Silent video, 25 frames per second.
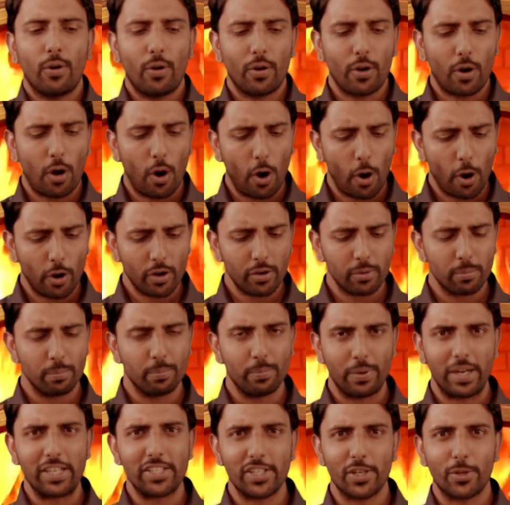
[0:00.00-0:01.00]
or a hot
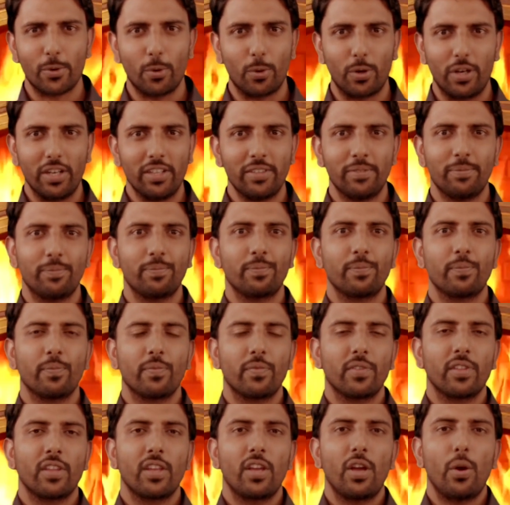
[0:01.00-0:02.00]
pressure cooker,
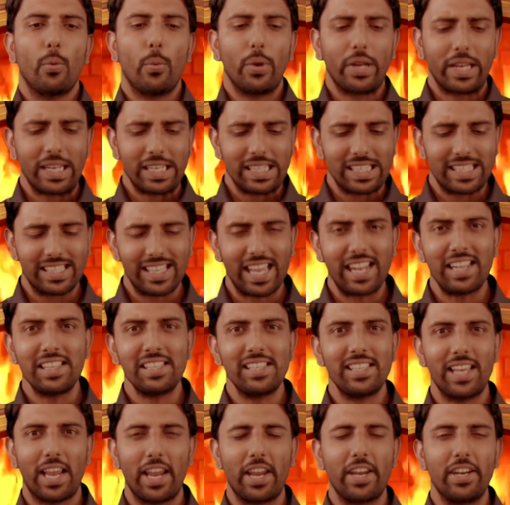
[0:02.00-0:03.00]
we can
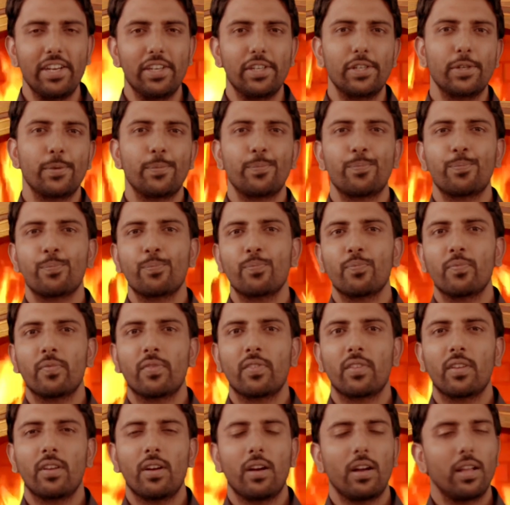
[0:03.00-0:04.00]
sense heat.
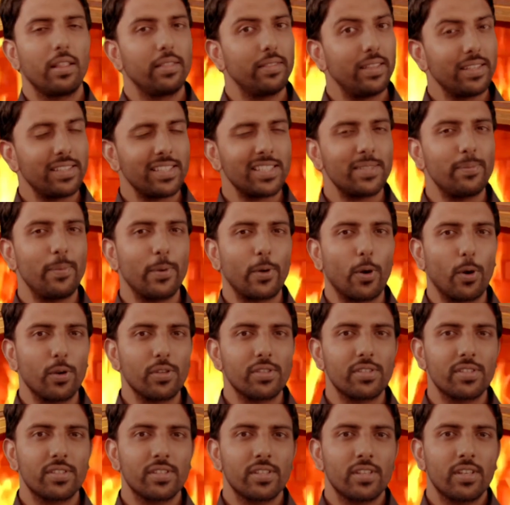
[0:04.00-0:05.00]
This is
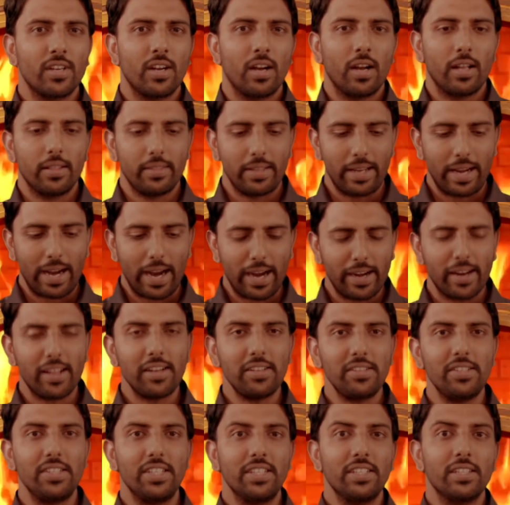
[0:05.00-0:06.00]
because the
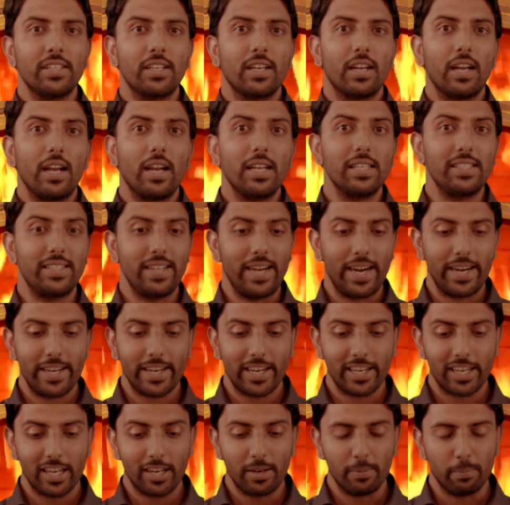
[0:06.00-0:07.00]
energy is
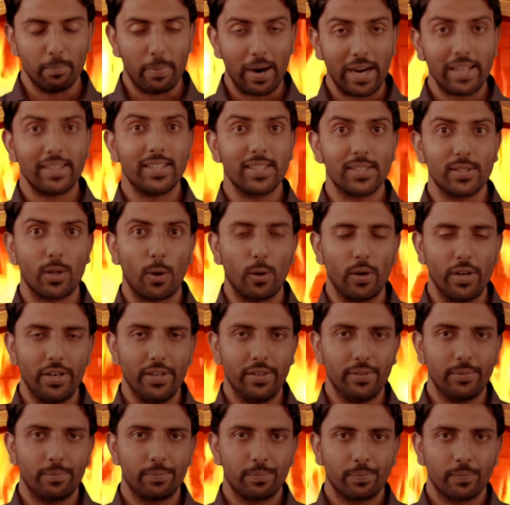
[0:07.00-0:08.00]
radiated by the solid
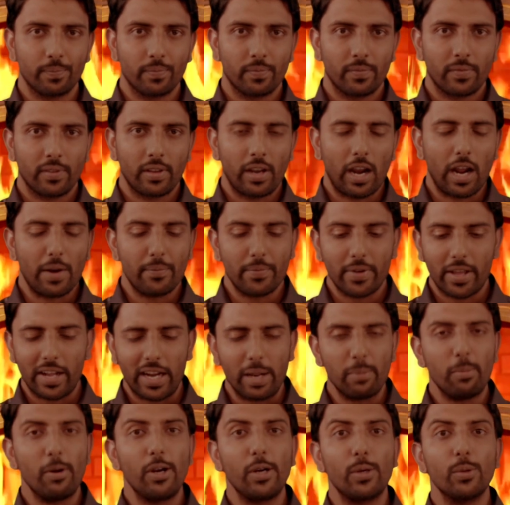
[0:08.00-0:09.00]
and we are
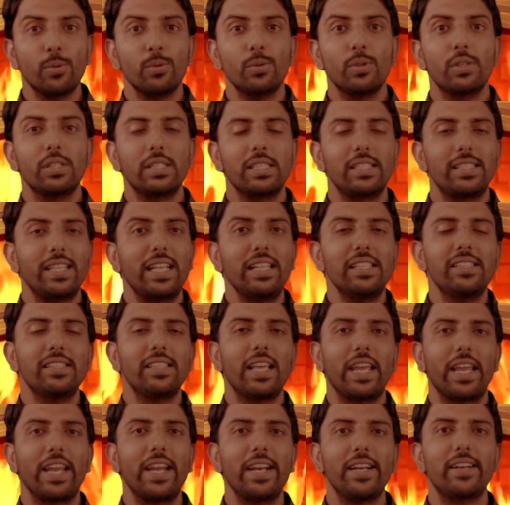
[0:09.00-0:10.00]
able to sense the
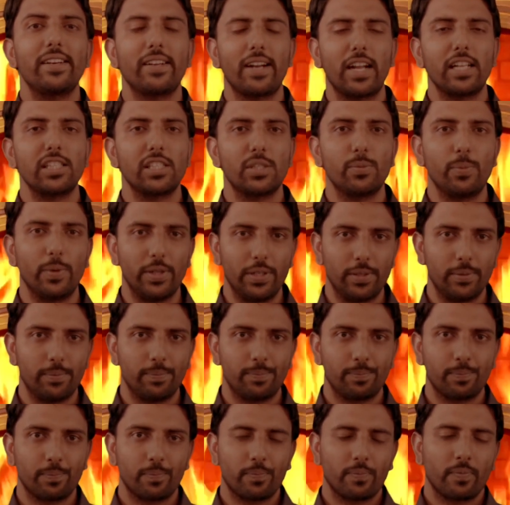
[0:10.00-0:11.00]
heat transfer.
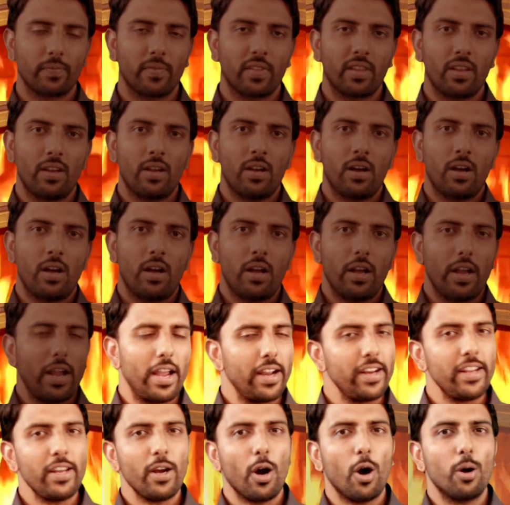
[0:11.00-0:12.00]

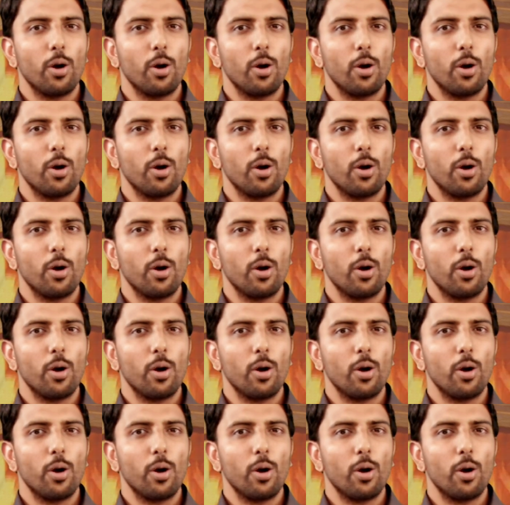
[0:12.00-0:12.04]
Any